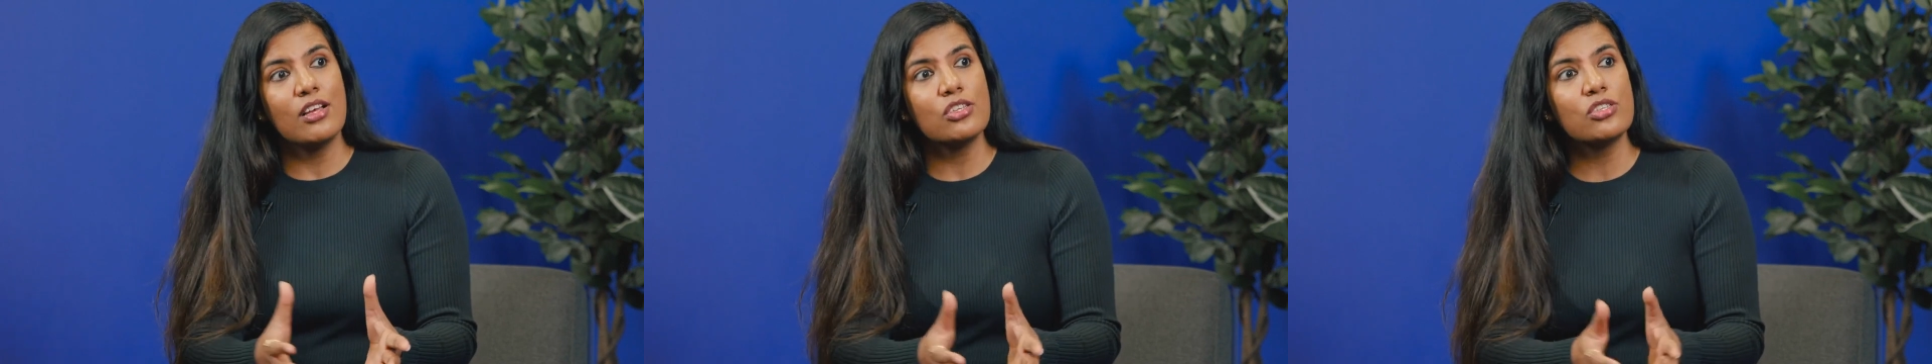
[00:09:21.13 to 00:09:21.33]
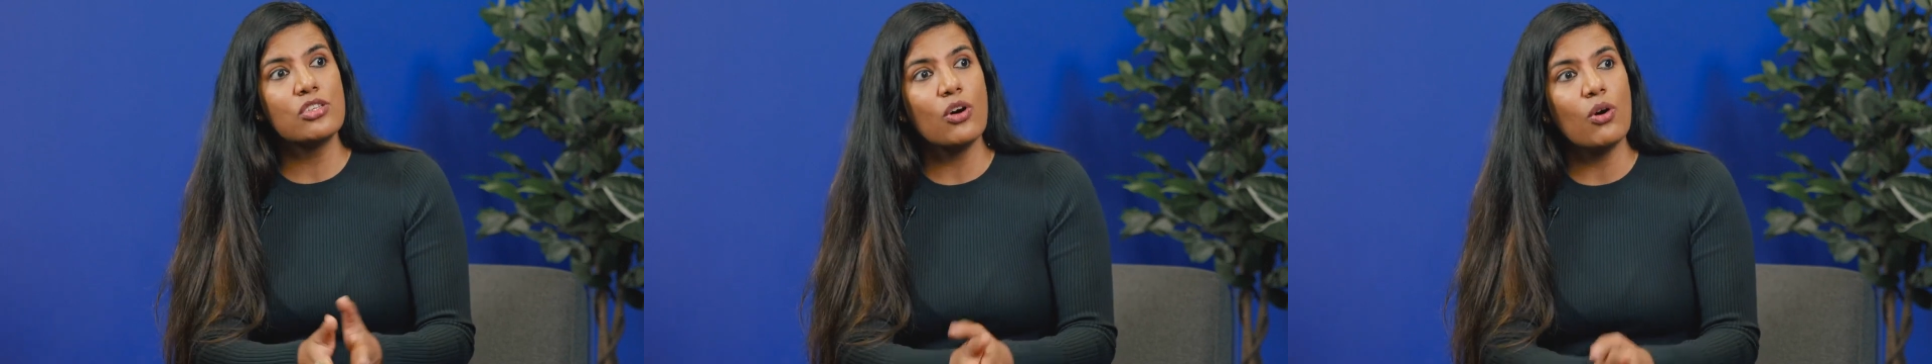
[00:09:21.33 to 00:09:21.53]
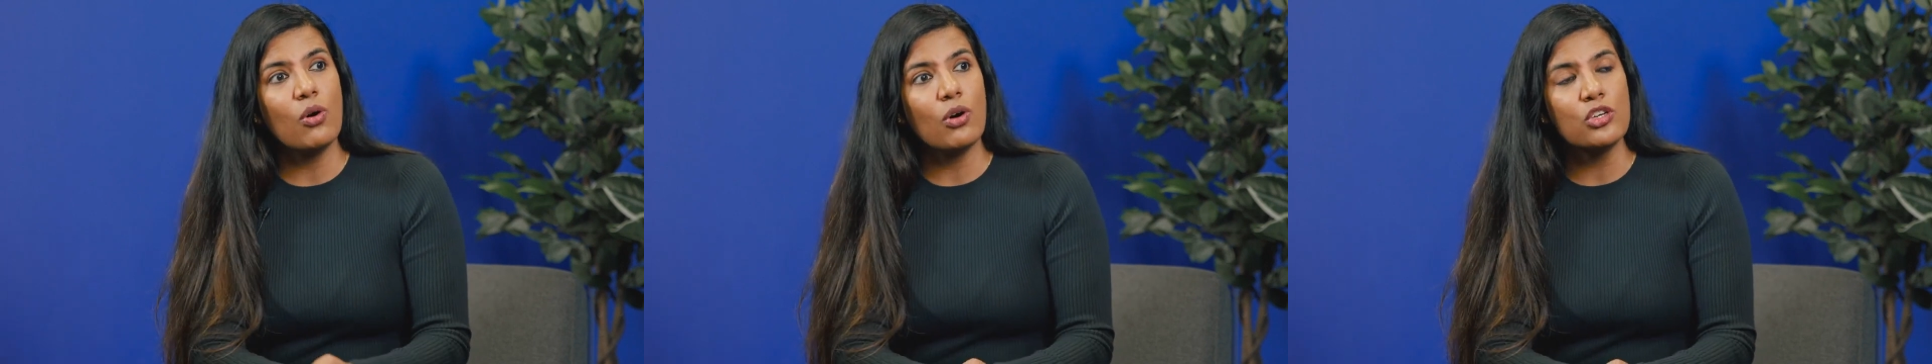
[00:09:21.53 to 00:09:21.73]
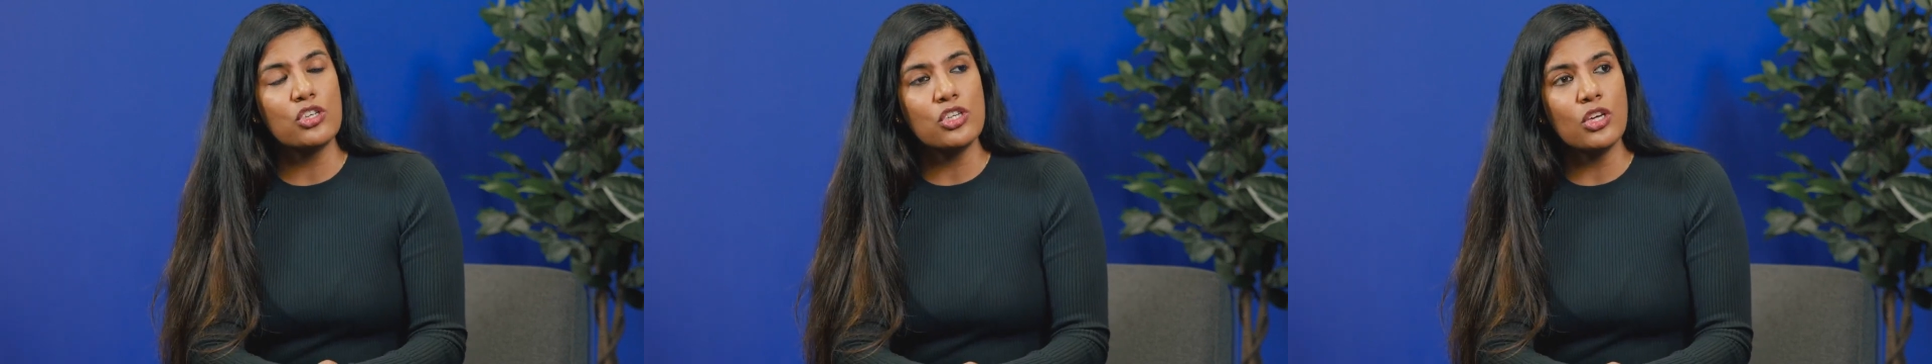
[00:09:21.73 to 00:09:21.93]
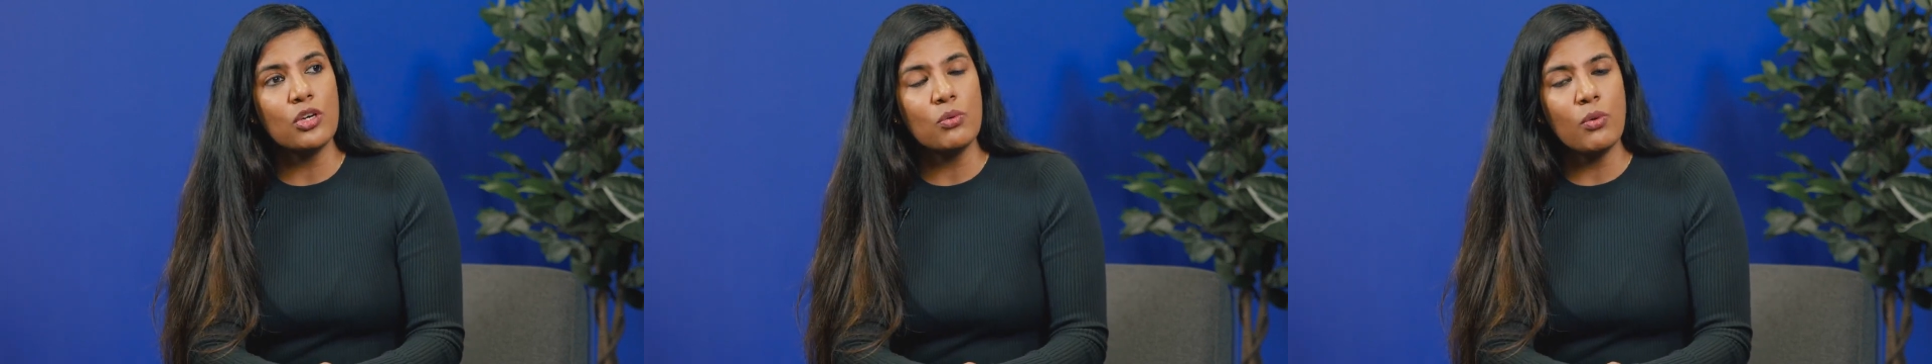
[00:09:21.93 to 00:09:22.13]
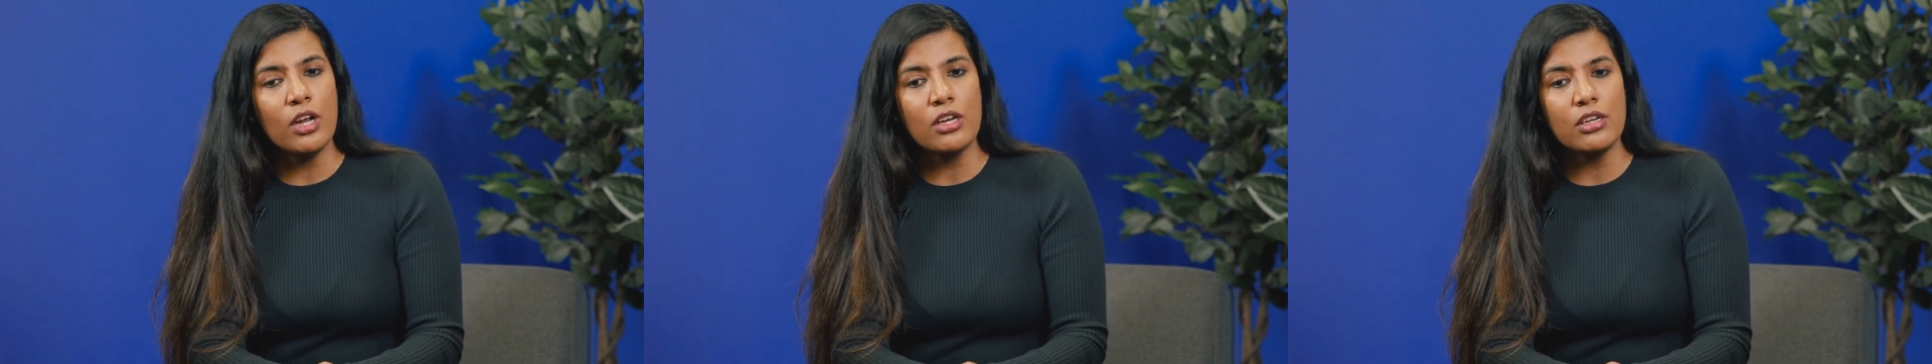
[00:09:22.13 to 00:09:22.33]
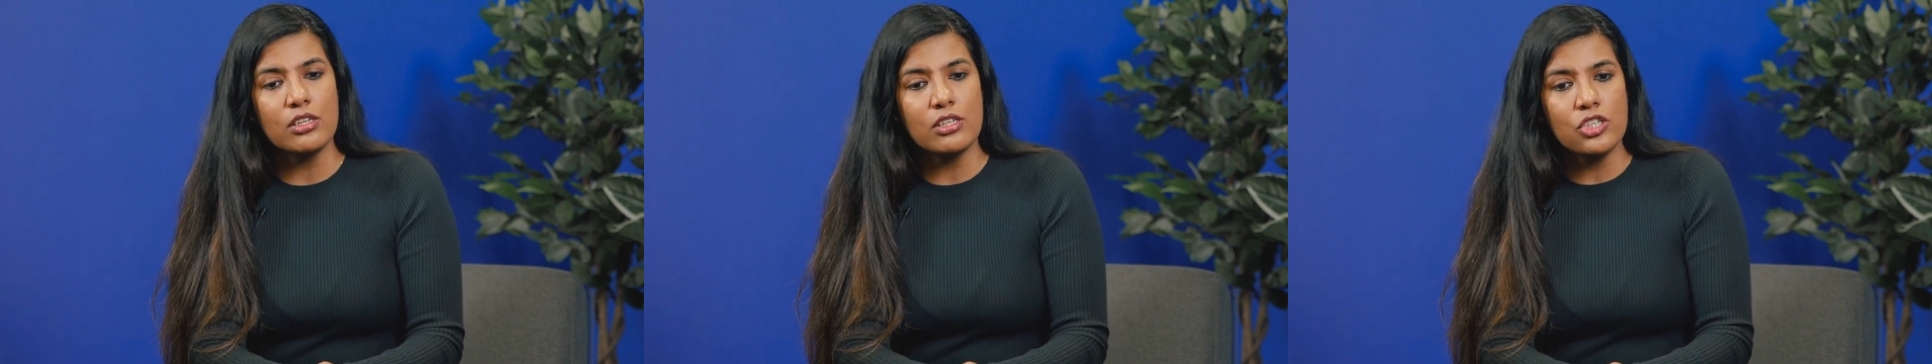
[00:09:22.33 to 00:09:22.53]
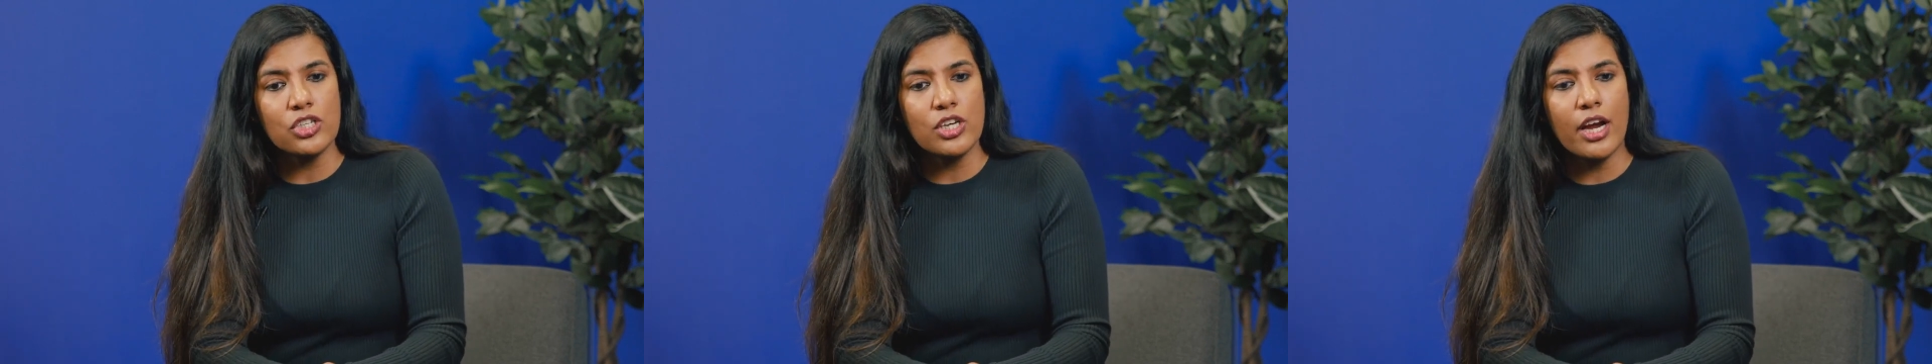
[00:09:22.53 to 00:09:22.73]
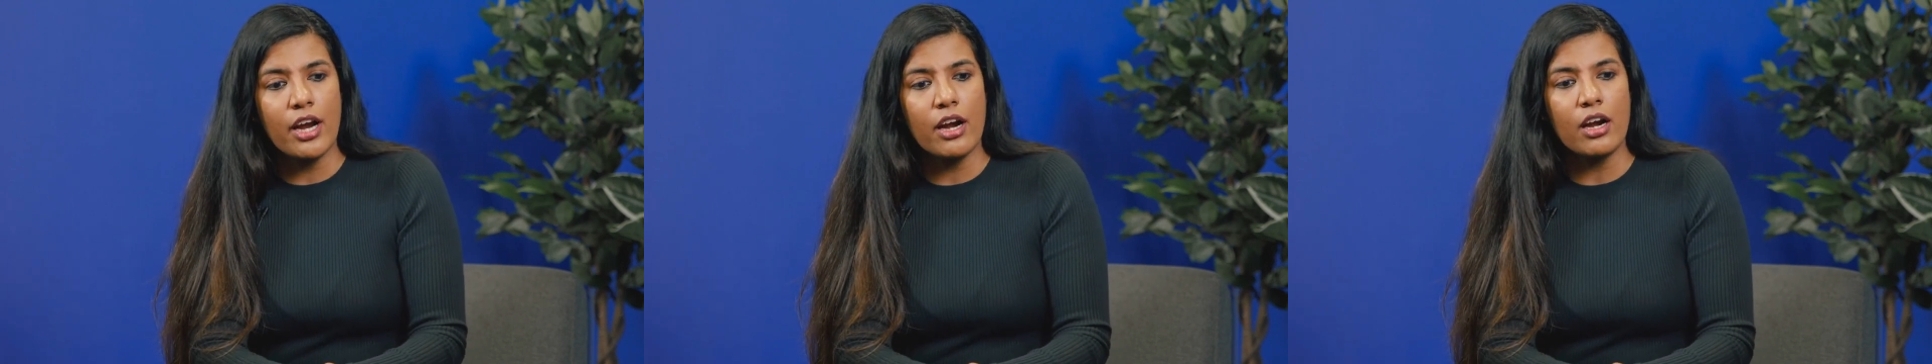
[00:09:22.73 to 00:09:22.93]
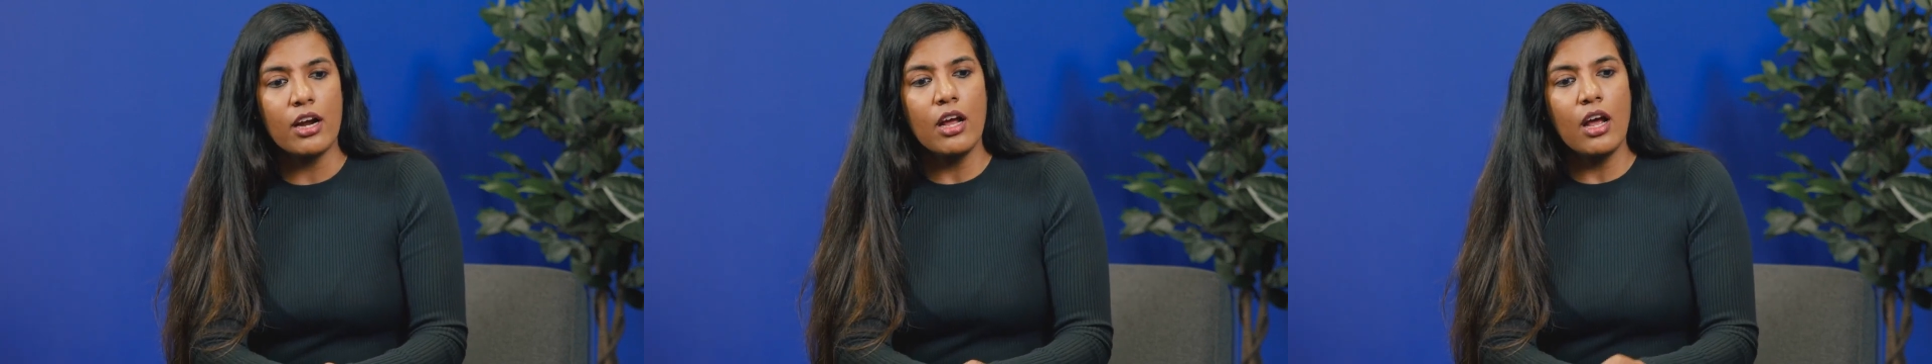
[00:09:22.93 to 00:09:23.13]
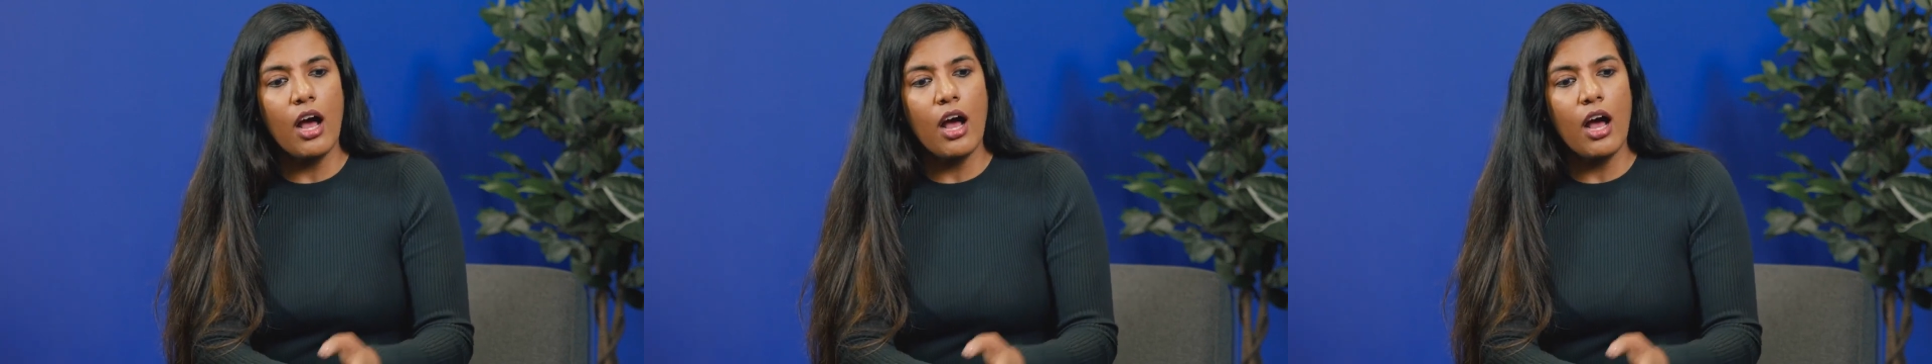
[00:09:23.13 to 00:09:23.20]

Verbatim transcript: So, do you want to share